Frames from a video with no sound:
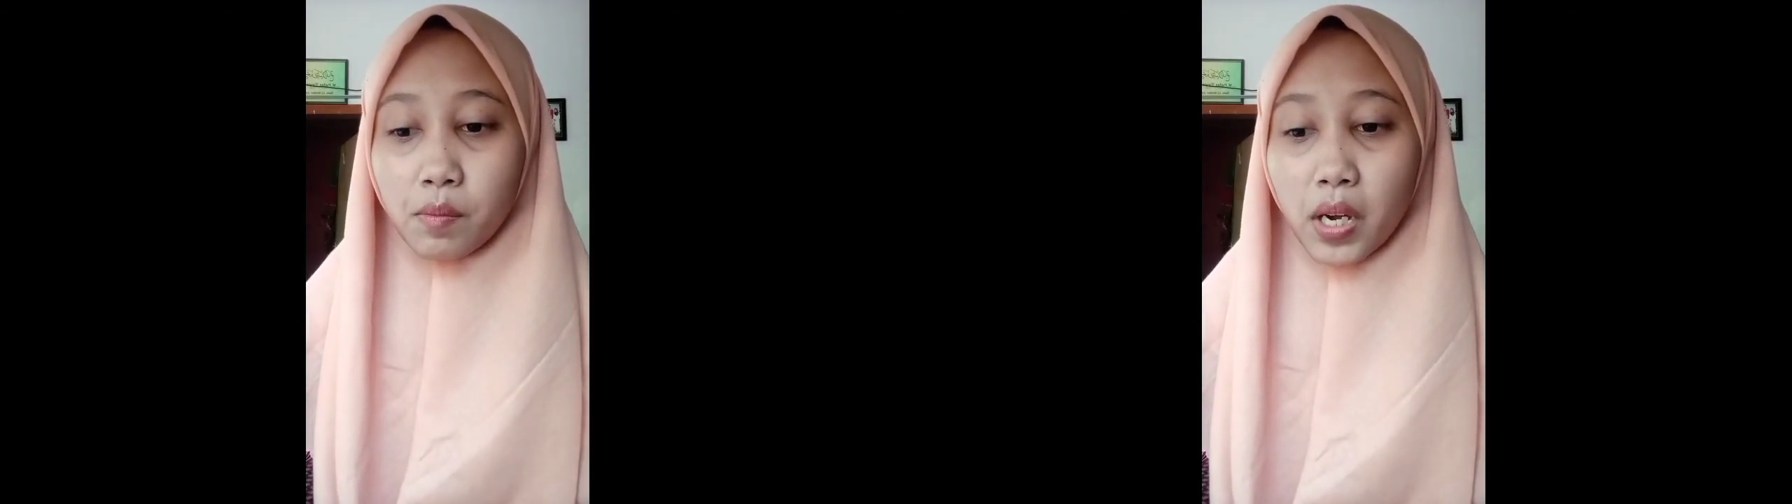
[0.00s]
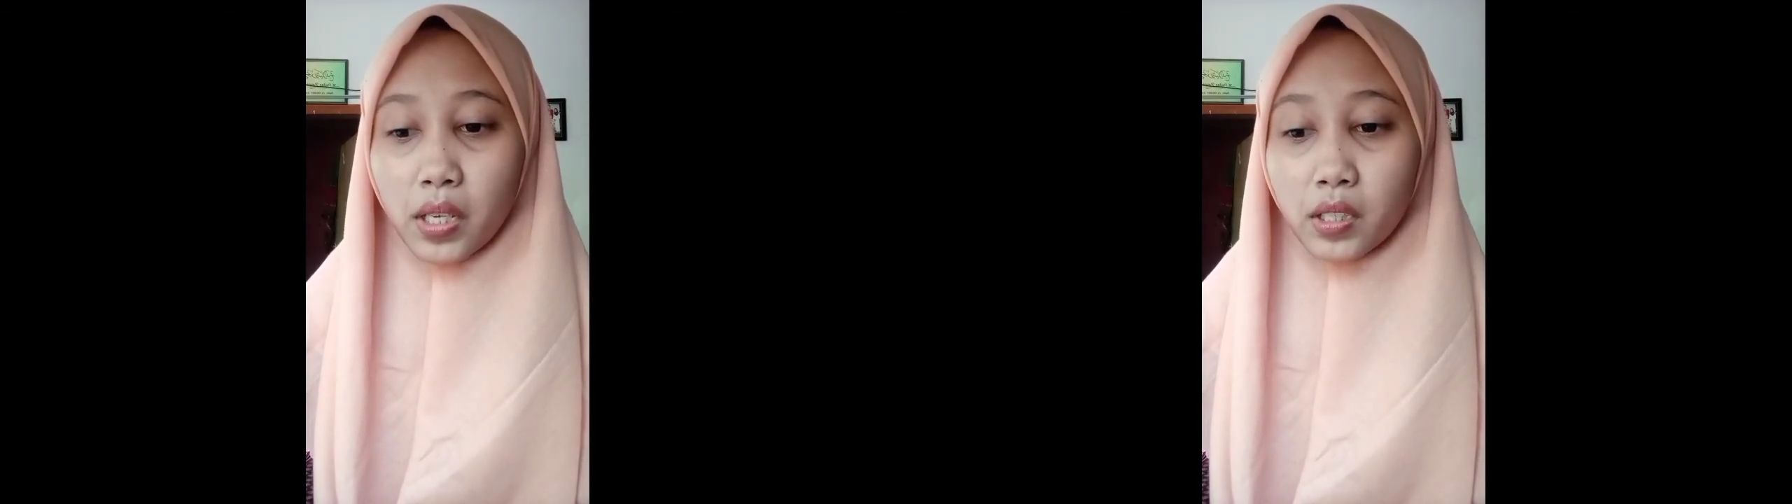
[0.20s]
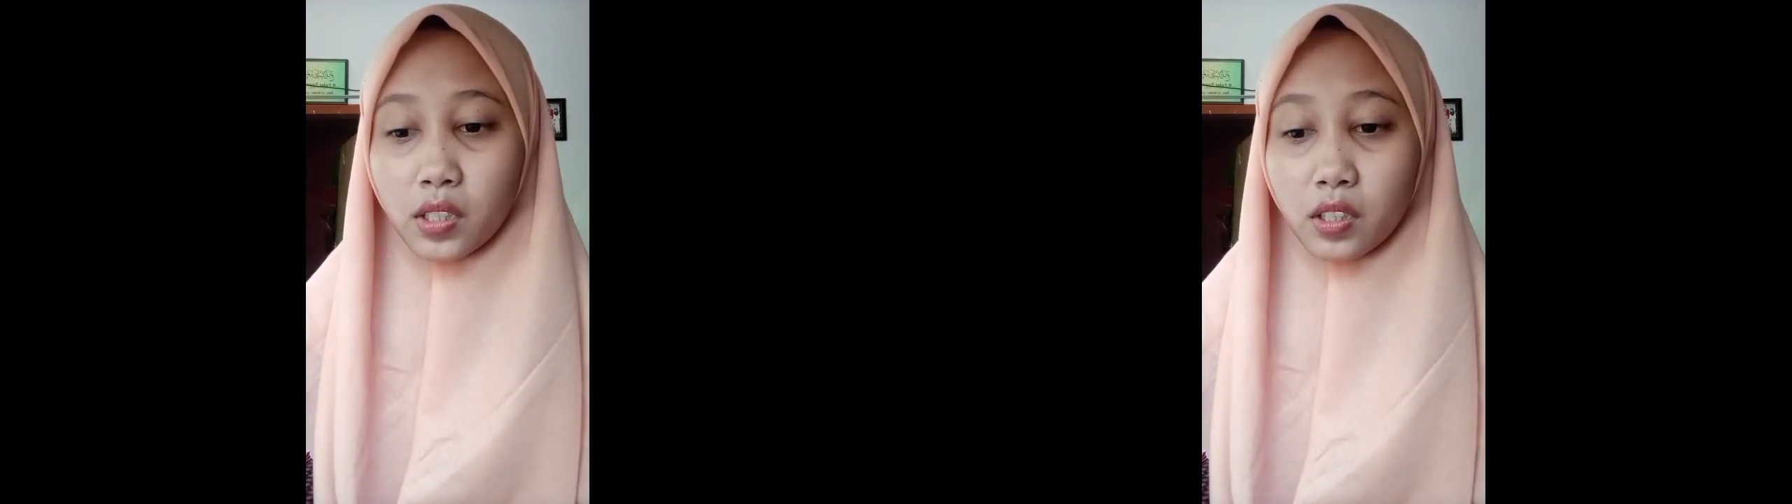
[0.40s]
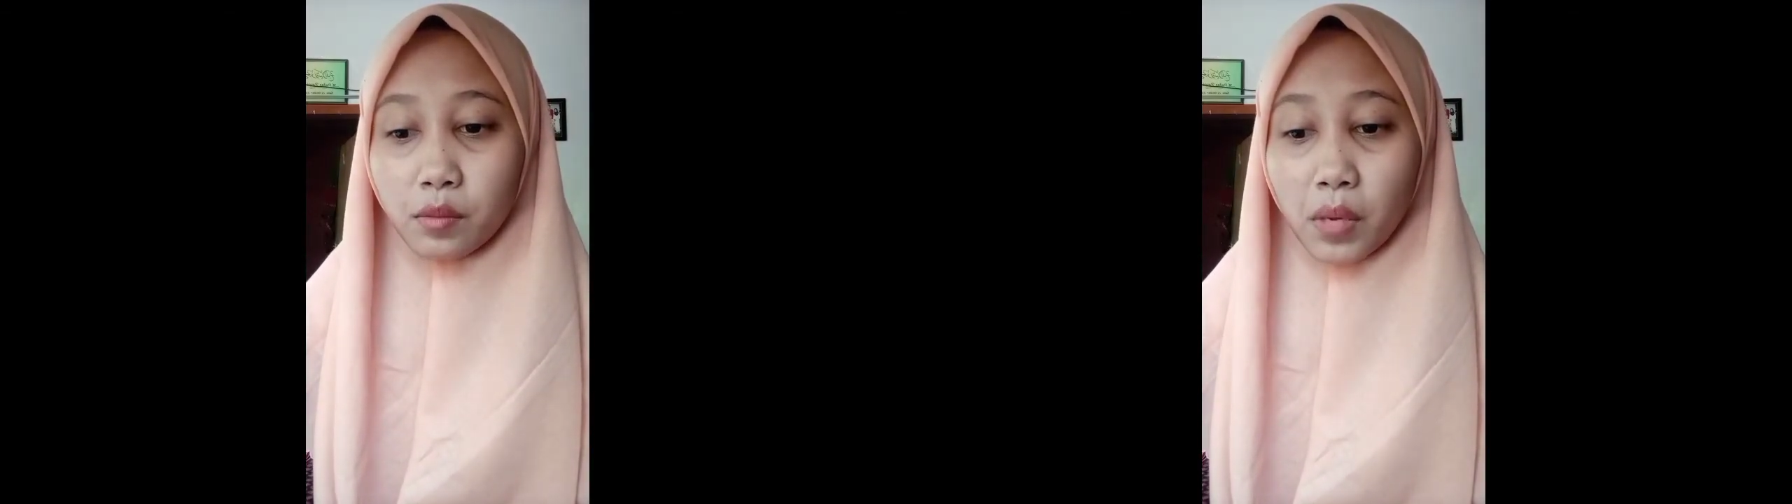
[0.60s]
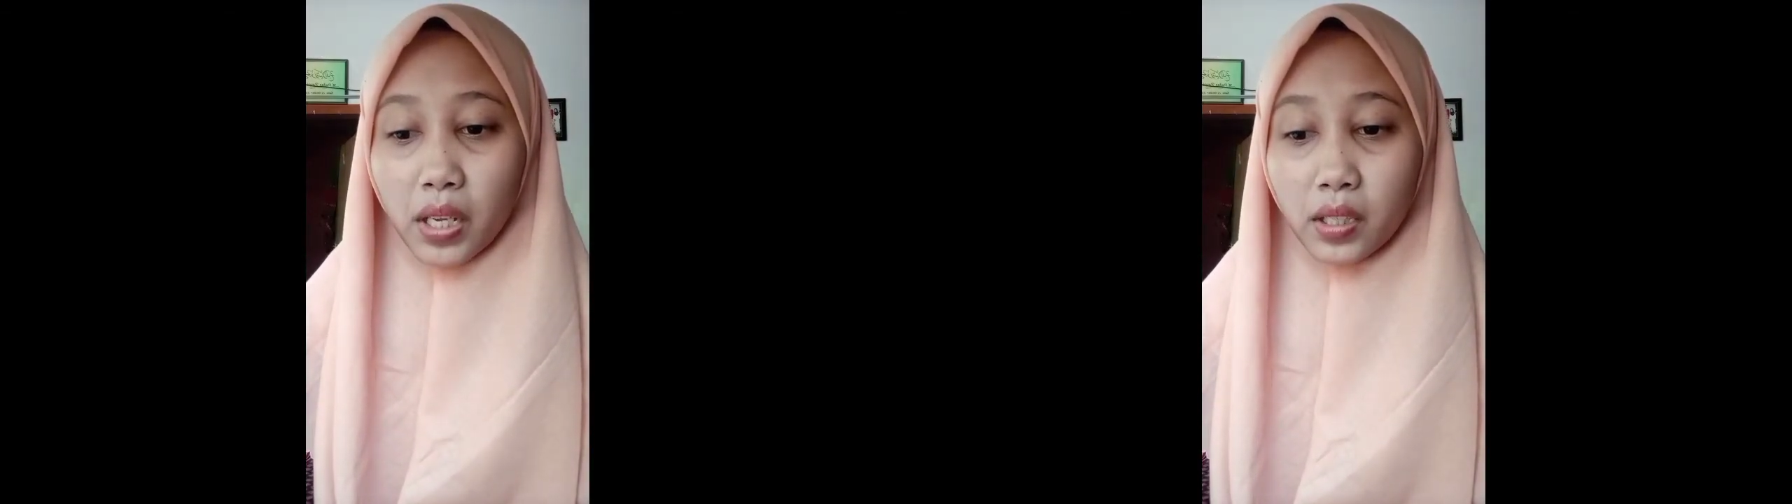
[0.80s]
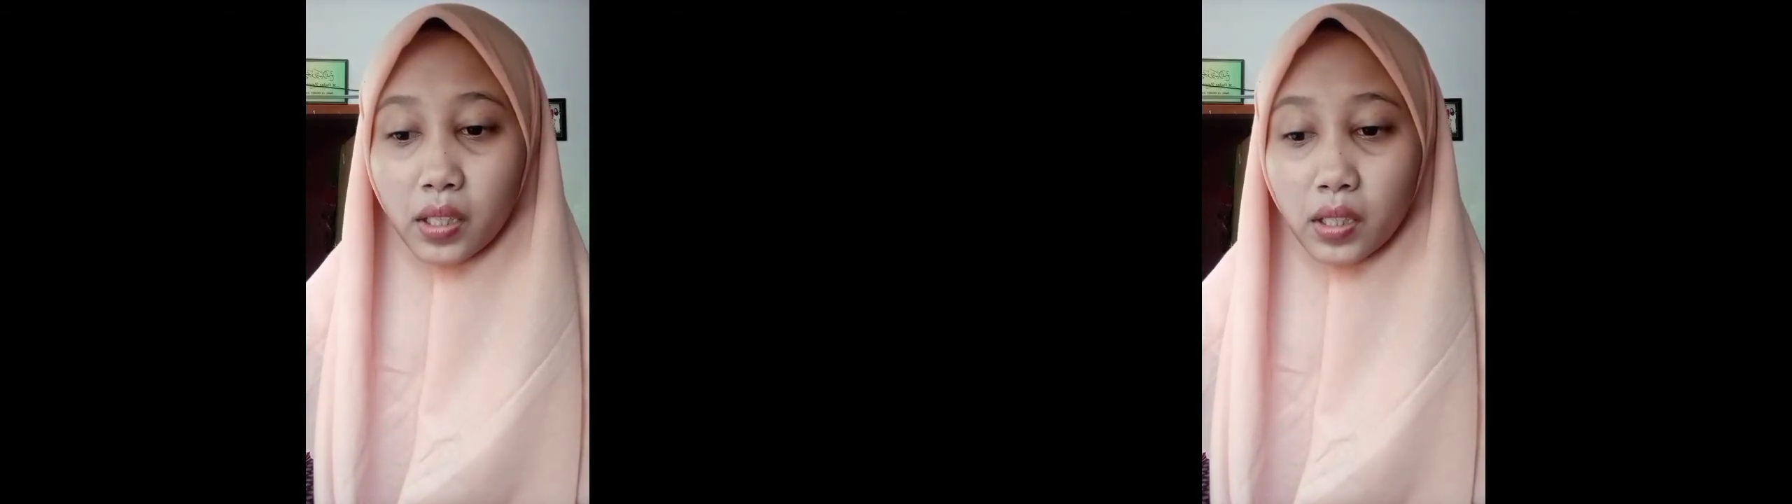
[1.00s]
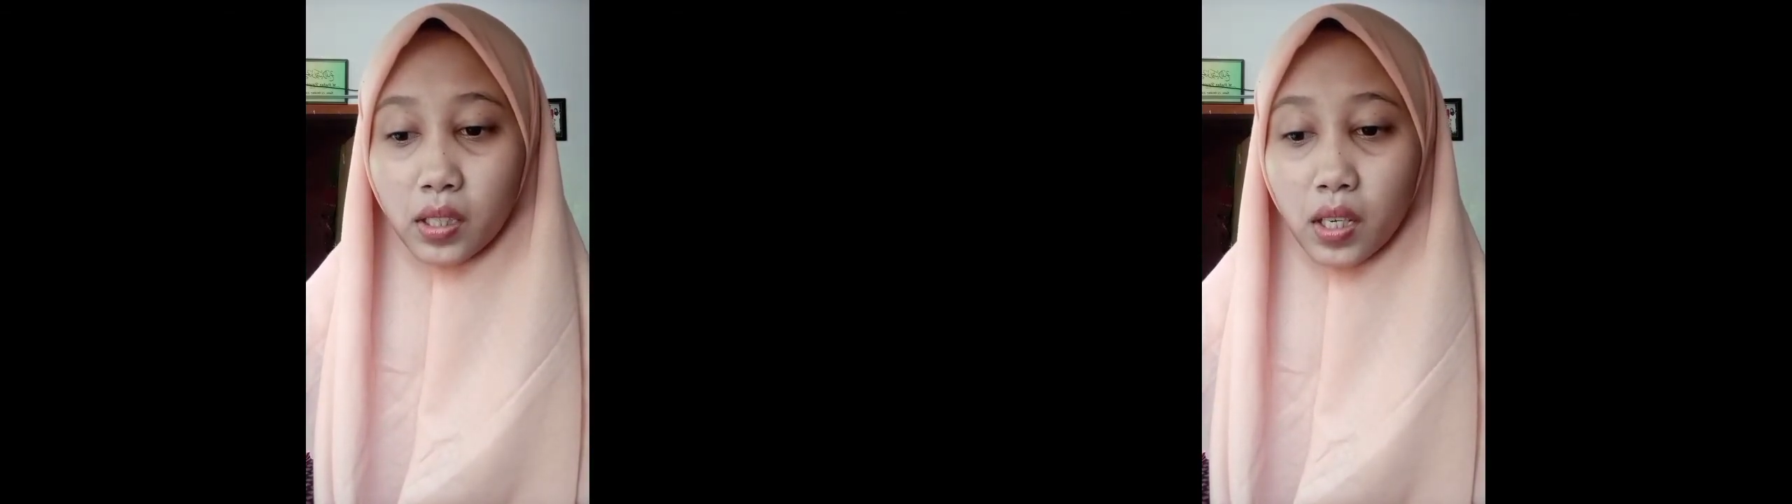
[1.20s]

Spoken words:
by determining